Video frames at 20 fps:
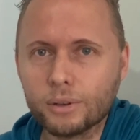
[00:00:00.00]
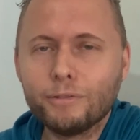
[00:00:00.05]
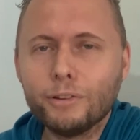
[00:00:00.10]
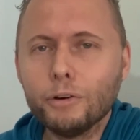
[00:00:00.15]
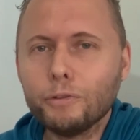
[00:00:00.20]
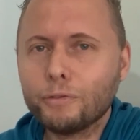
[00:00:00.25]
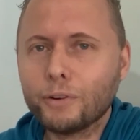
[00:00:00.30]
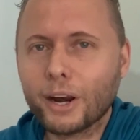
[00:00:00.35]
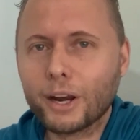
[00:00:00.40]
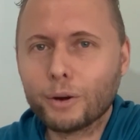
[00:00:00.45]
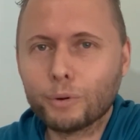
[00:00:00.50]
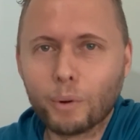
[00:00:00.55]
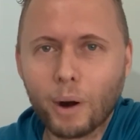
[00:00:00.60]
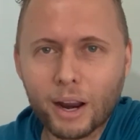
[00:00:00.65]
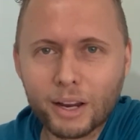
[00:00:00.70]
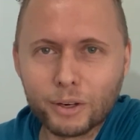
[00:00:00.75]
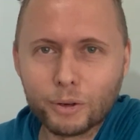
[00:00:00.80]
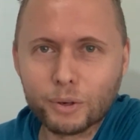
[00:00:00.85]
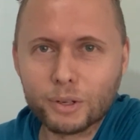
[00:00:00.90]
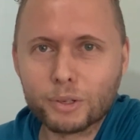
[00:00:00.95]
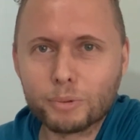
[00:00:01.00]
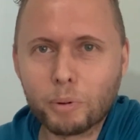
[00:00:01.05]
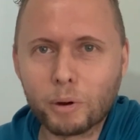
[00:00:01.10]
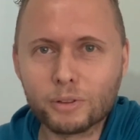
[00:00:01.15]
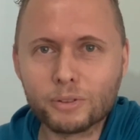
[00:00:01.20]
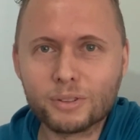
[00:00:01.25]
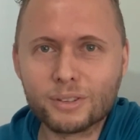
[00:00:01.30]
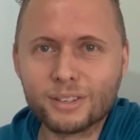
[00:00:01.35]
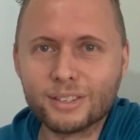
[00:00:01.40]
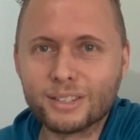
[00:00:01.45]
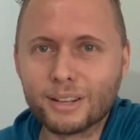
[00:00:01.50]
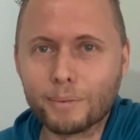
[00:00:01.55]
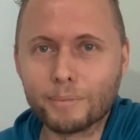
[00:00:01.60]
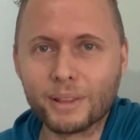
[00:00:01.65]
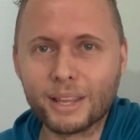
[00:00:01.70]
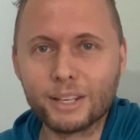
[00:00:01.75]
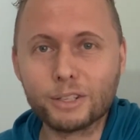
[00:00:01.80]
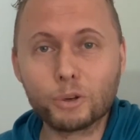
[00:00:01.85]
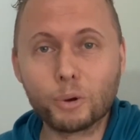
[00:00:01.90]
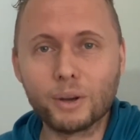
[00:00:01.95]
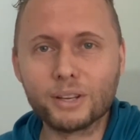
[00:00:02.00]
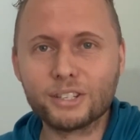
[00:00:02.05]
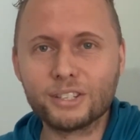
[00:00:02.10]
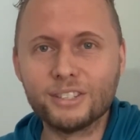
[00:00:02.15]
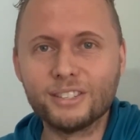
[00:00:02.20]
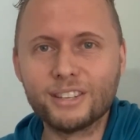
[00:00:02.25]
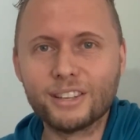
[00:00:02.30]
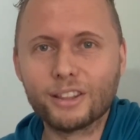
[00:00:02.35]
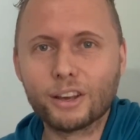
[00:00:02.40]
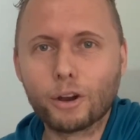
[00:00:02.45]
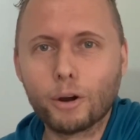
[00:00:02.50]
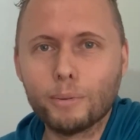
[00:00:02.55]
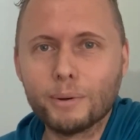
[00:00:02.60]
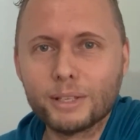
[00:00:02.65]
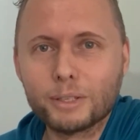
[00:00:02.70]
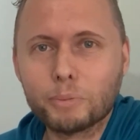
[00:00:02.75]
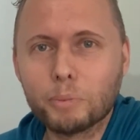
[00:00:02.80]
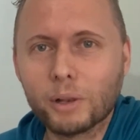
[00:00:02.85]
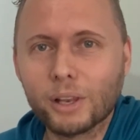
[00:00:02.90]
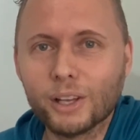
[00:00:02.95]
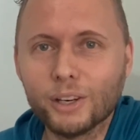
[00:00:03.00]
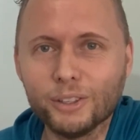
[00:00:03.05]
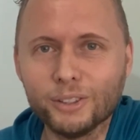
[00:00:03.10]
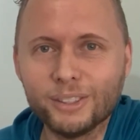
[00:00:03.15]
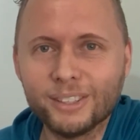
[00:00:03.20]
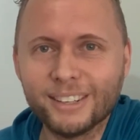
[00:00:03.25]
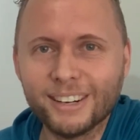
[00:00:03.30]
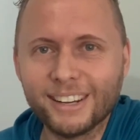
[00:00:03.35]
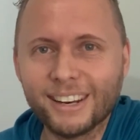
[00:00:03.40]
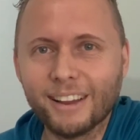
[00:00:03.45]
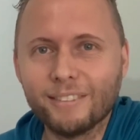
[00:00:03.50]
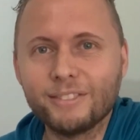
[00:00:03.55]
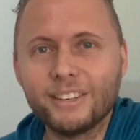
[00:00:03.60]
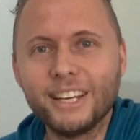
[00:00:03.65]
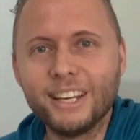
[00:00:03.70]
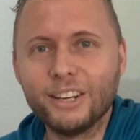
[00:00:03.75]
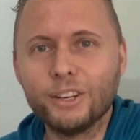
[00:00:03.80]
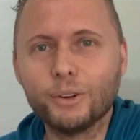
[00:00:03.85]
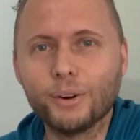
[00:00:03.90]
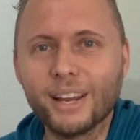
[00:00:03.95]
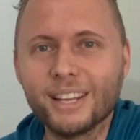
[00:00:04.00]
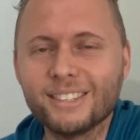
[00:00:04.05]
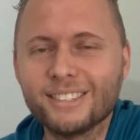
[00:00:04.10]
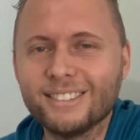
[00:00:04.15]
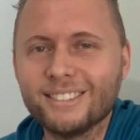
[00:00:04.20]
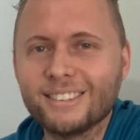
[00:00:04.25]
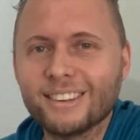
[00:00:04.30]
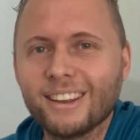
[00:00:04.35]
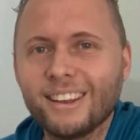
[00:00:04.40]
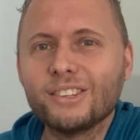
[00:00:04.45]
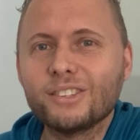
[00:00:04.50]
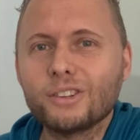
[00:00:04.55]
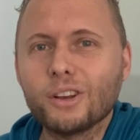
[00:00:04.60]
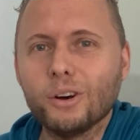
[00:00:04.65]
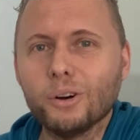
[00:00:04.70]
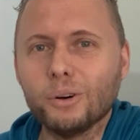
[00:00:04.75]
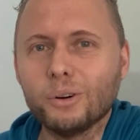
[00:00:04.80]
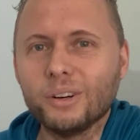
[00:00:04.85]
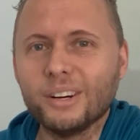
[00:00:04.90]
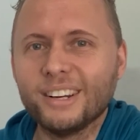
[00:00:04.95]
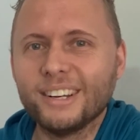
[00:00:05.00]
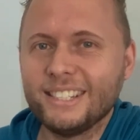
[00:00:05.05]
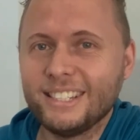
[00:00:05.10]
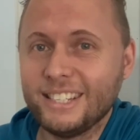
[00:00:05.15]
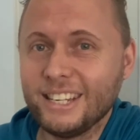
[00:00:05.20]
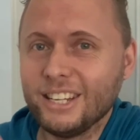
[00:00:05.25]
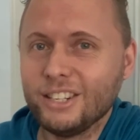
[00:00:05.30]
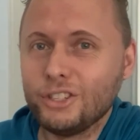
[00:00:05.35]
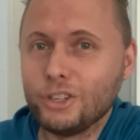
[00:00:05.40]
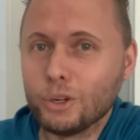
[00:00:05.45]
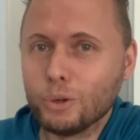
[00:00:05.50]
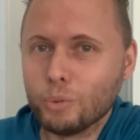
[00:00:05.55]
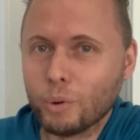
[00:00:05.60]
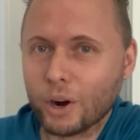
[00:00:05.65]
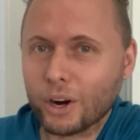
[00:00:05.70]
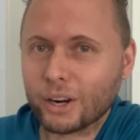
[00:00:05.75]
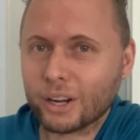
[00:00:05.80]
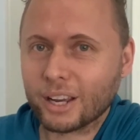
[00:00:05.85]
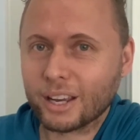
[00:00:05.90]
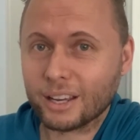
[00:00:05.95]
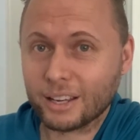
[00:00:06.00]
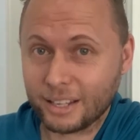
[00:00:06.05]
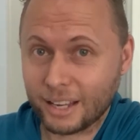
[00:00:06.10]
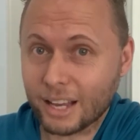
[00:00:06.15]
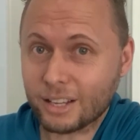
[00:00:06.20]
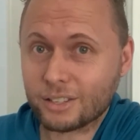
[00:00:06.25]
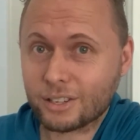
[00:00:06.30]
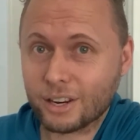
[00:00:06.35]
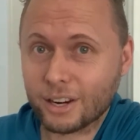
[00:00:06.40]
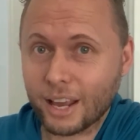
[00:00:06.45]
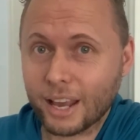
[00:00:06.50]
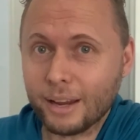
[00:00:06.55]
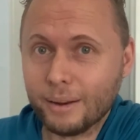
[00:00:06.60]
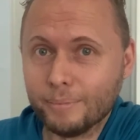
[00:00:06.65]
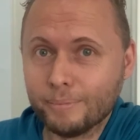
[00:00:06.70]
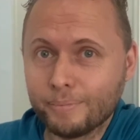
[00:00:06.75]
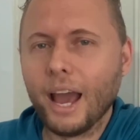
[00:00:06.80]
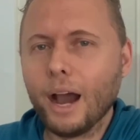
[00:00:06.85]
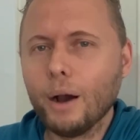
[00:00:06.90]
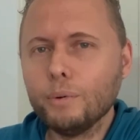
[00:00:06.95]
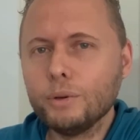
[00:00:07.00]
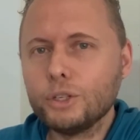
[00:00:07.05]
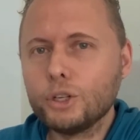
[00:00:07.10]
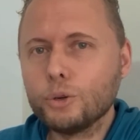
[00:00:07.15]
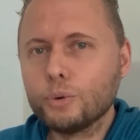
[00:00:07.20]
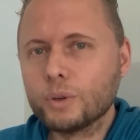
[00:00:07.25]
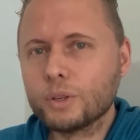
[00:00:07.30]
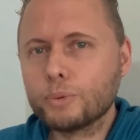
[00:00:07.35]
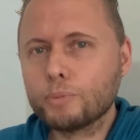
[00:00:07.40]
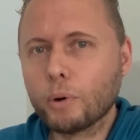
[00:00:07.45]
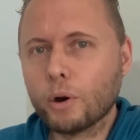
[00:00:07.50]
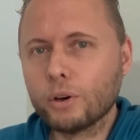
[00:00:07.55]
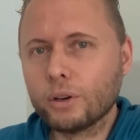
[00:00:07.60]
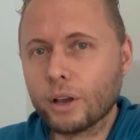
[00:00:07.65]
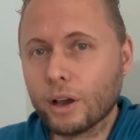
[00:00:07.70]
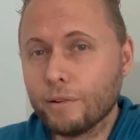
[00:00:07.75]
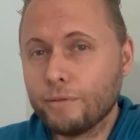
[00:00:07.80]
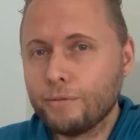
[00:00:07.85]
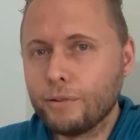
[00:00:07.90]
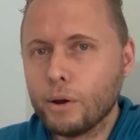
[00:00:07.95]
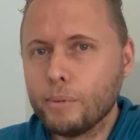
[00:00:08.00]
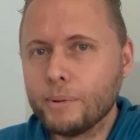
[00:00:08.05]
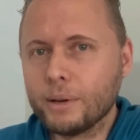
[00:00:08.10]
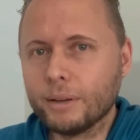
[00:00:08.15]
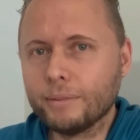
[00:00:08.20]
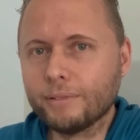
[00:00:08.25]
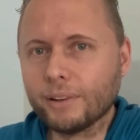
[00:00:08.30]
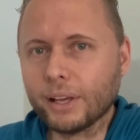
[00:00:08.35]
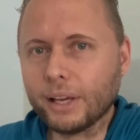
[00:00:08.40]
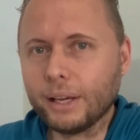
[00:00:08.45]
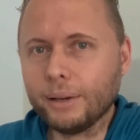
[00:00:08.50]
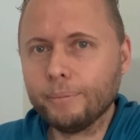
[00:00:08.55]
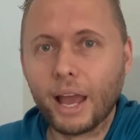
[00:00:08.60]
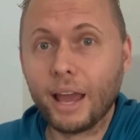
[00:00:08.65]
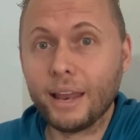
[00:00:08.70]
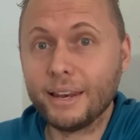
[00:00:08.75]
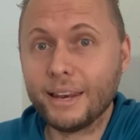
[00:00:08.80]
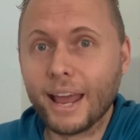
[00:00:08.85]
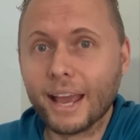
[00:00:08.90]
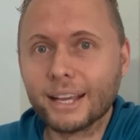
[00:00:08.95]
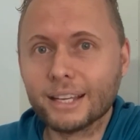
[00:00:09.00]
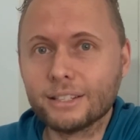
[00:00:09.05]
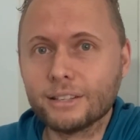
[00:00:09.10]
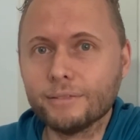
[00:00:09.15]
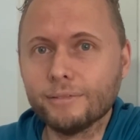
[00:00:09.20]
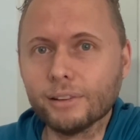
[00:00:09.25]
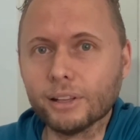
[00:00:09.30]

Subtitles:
Feel free to write your response to some of these questions in the comments below. I'd love to hear your answers. So, did you work yesterday? How would you respond affirmatively and negatively?